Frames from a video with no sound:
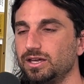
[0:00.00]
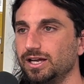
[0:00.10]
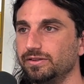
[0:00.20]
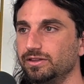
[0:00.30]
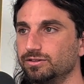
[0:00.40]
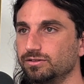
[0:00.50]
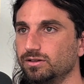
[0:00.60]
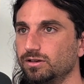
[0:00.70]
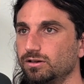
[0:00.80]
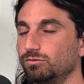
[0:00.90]
And it's
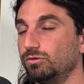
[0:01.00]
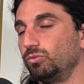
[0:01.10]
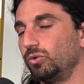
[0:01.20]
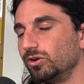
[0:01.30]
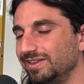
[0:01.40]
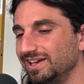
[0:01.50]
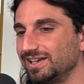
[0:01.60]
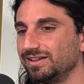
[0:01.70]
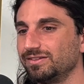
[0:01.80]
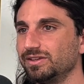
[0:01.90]

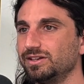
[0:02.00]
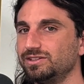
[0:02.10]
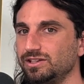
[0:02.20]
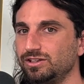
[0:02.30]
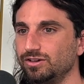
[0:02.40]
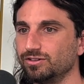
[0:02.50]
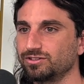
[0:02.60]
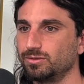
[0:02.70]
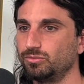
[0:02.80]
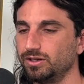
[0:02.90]
rewarding to hear
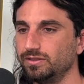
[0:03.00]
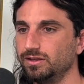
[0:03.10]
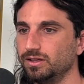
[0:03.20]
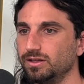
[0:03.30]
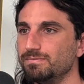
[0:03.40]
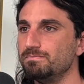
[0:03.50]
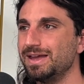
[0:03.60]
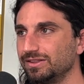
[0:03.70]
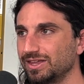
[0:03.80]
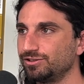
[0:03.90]
someone
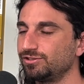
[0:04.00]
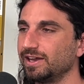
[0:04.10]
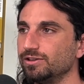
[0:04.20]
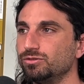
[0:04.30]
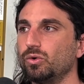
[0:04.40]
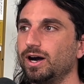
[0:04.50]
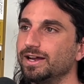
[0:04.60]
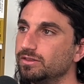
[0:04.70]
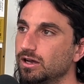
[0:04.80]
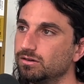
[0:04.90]
make that change who
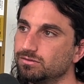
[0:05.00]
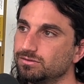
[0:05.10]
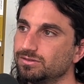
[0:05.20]
I know.